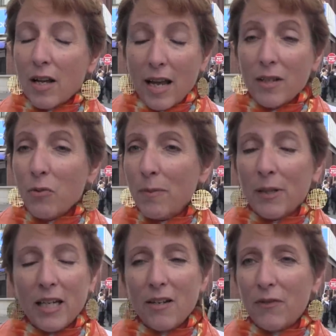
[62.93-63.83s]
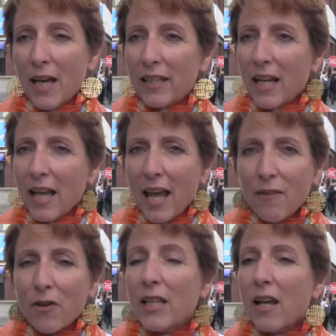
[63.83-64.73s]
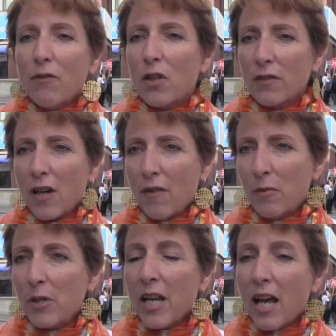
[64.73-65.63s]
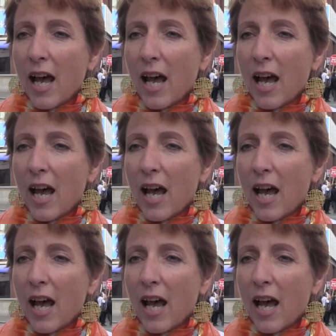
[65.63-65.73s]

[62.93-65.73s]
And we believe that every level of government